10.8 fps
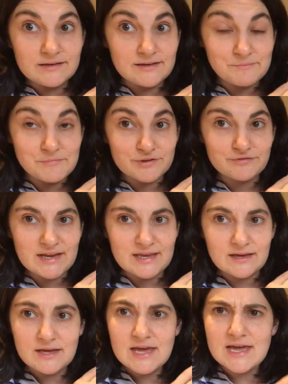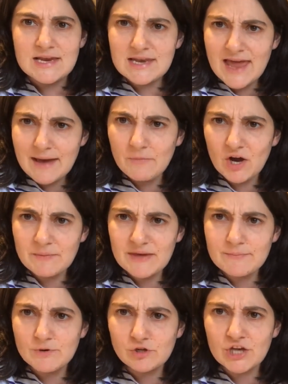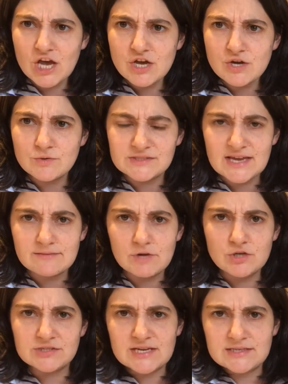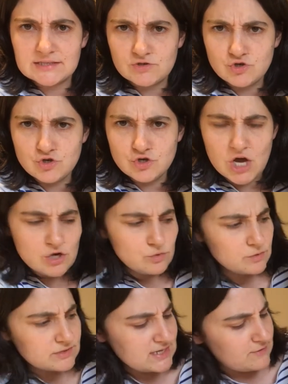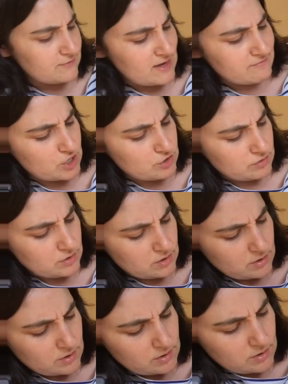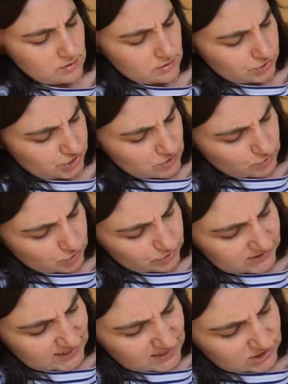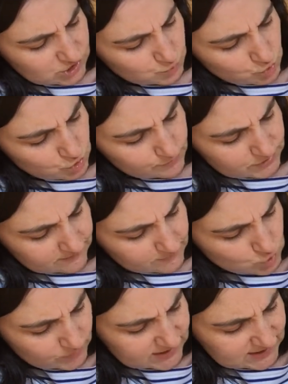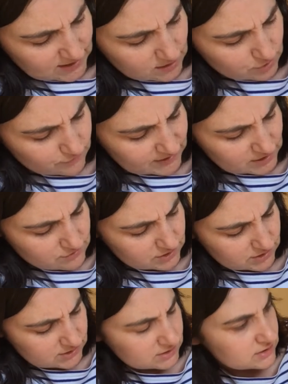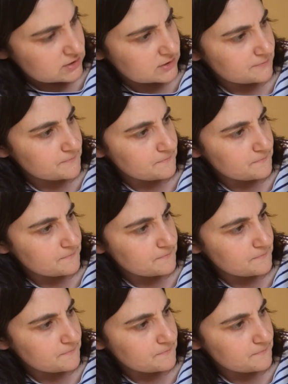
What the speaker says: Number 3. Let my people go, said Moses. No, said Pharaoh. So God sent swarms of noisy, hungry locusts.